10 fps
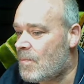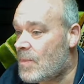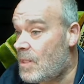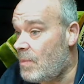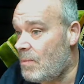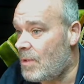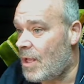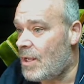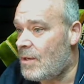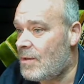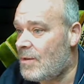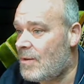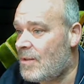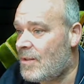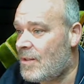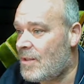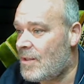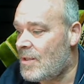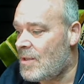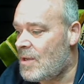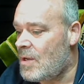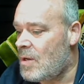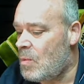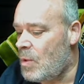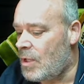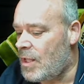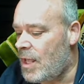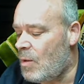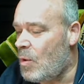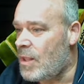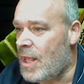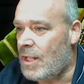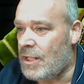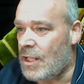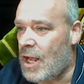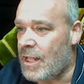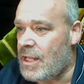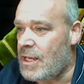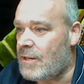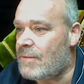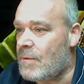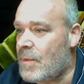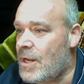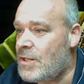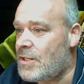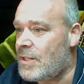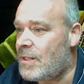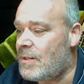to be blunt, withheld a lot of key information.